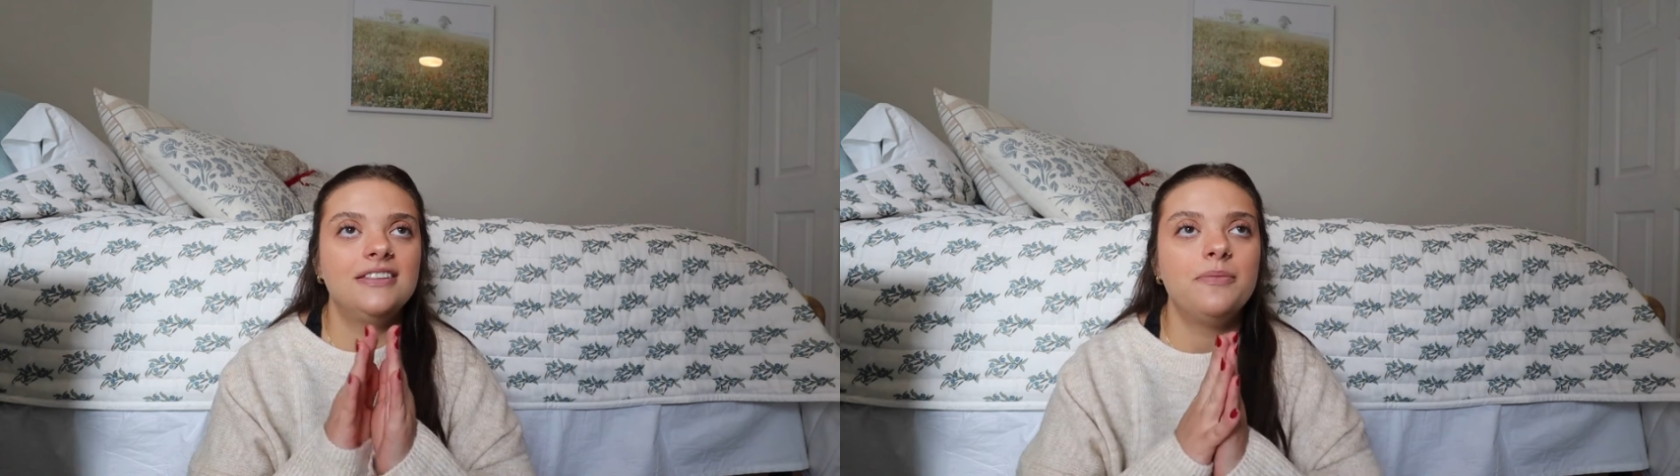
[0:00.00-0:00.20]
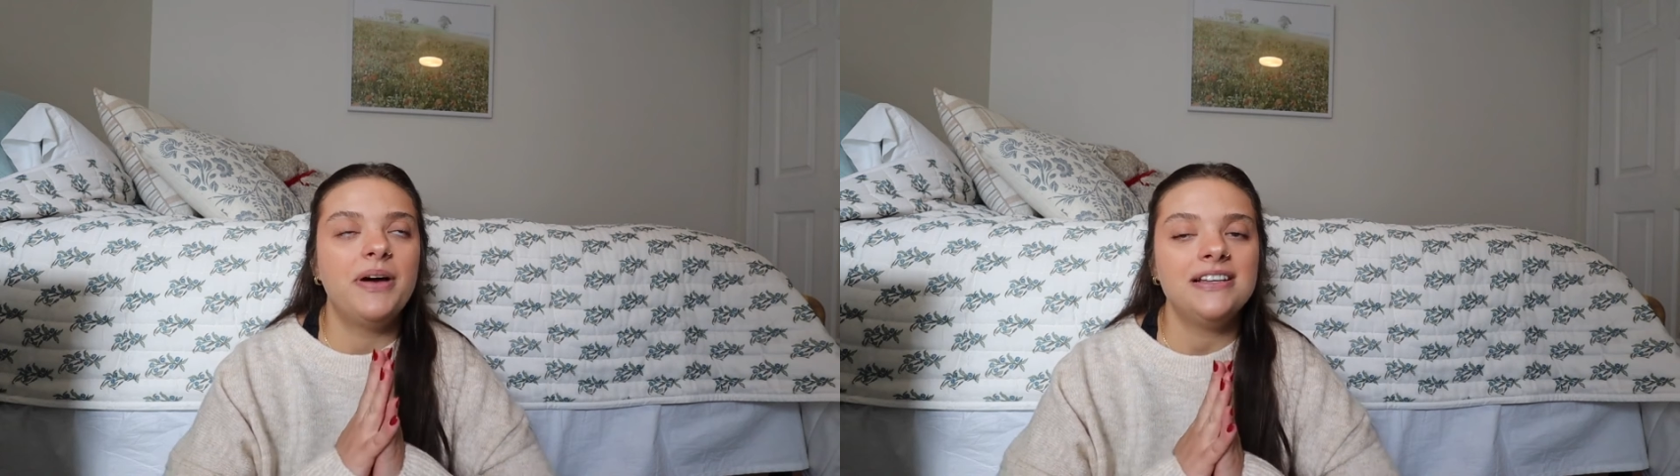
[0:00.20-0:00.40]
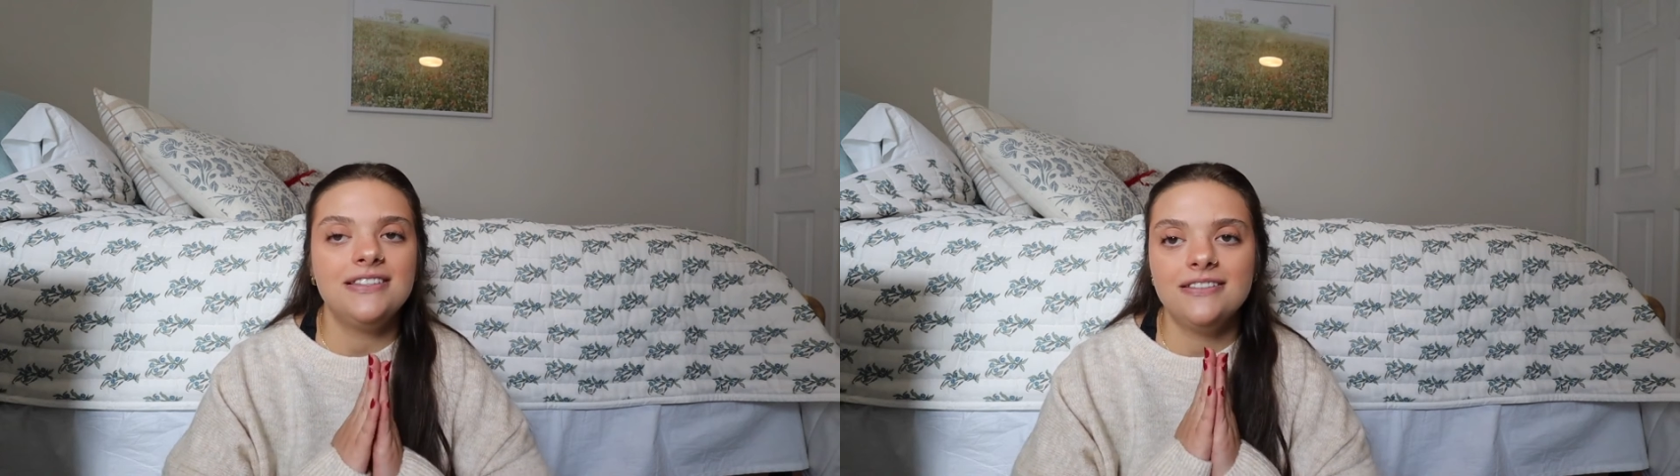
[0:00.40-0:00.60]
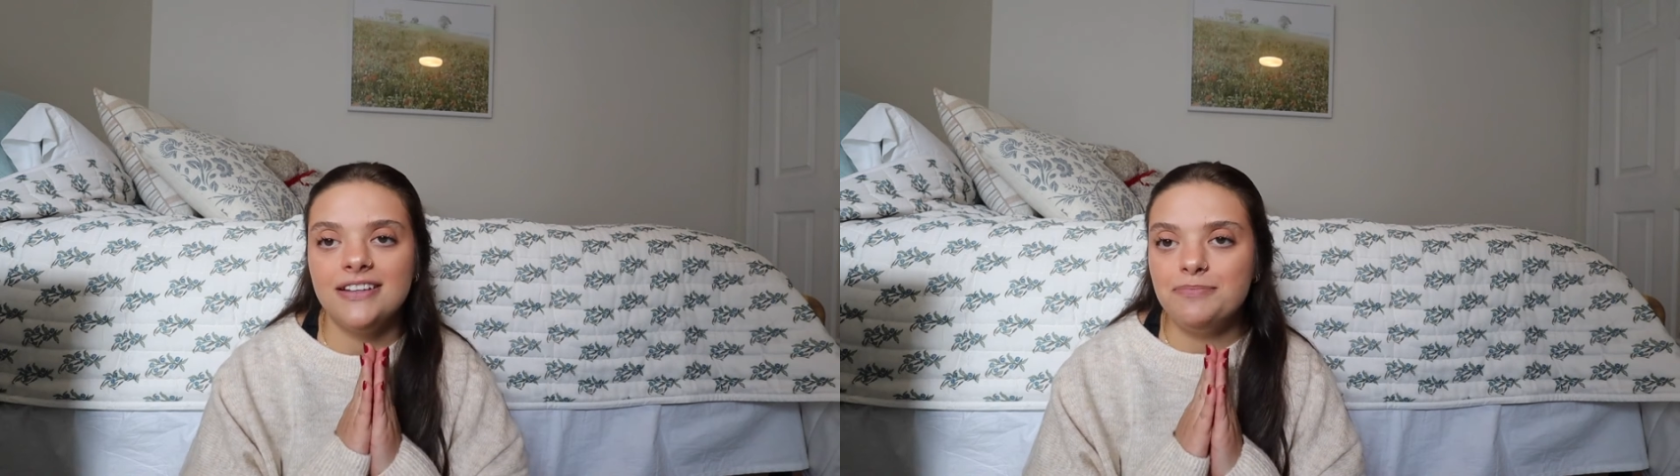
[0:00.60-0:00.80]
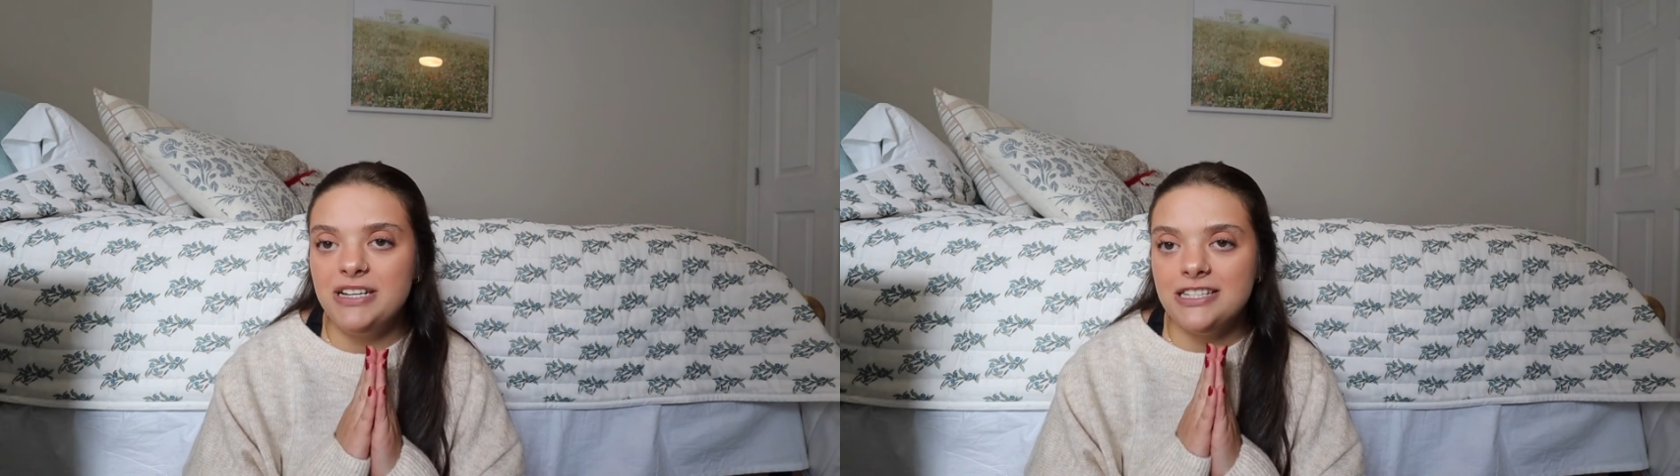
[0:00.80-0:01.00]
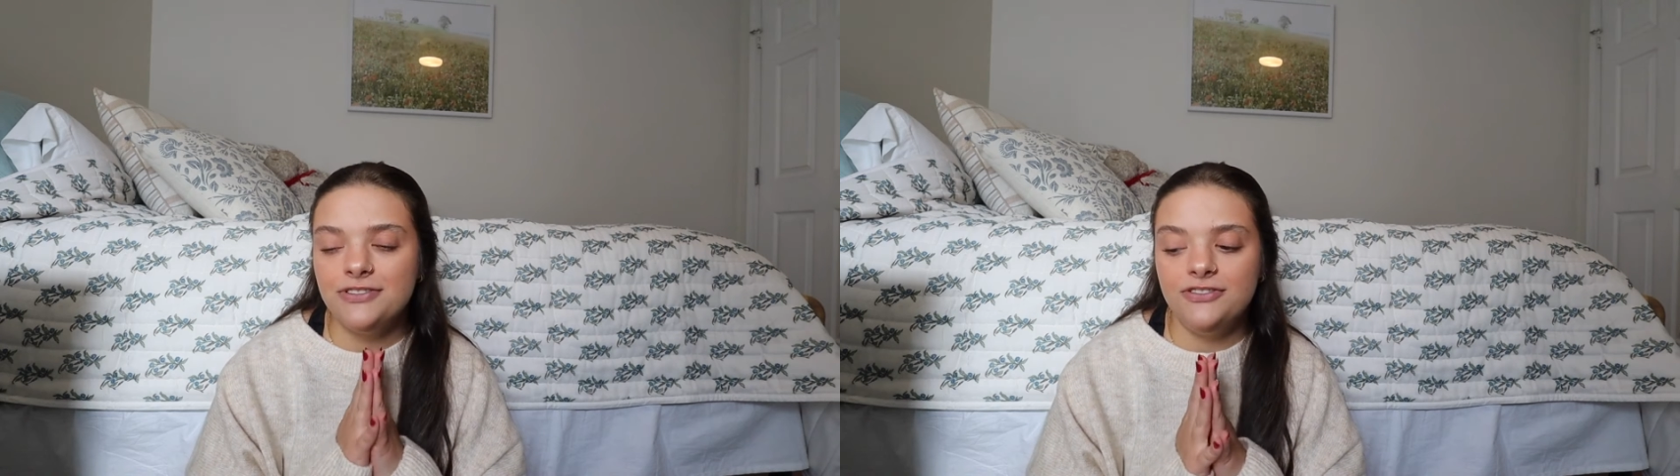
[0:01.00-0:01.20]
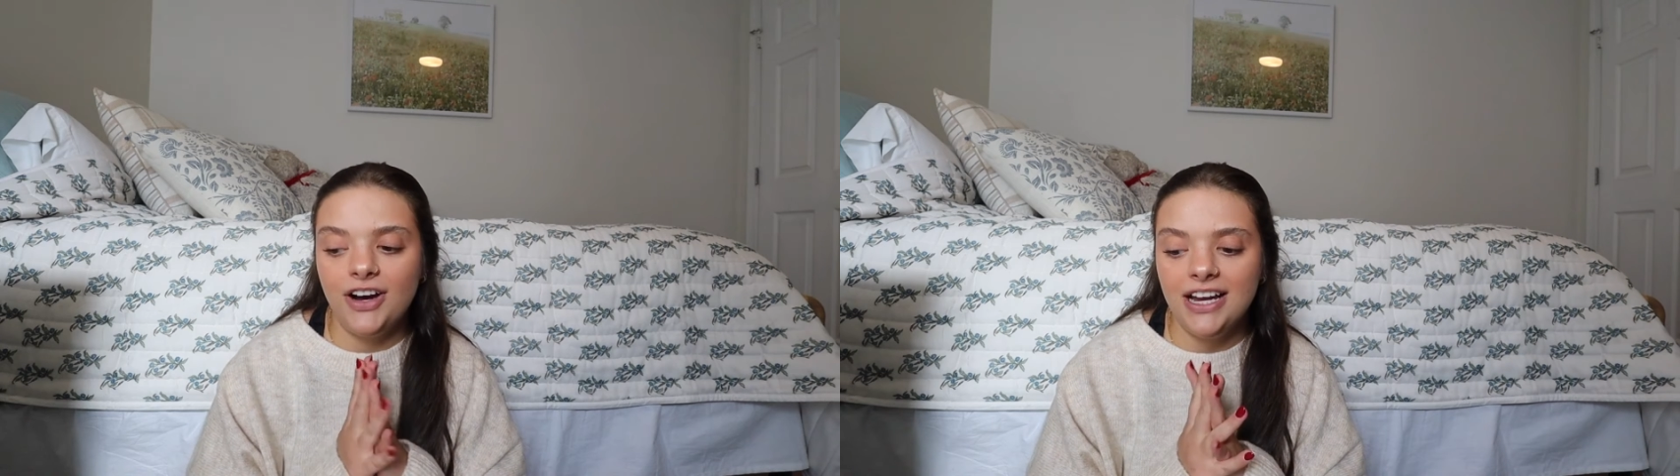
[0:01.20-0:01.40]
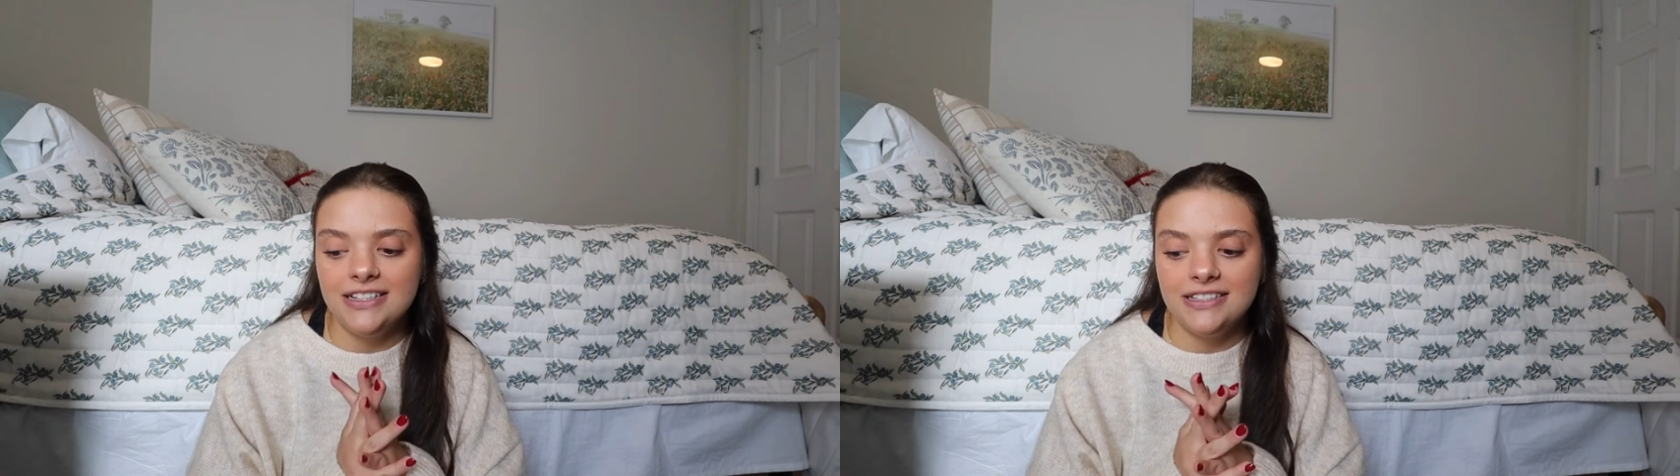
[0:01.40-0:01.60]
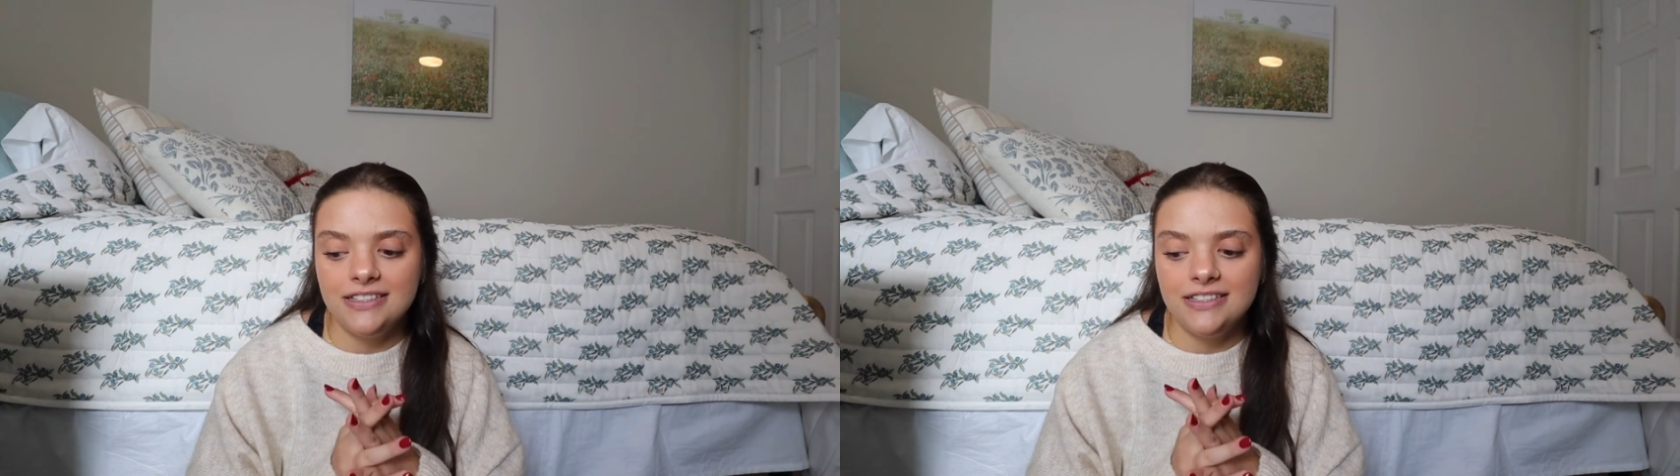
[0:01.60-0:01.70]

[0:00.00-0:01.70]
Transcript: The best piece of advice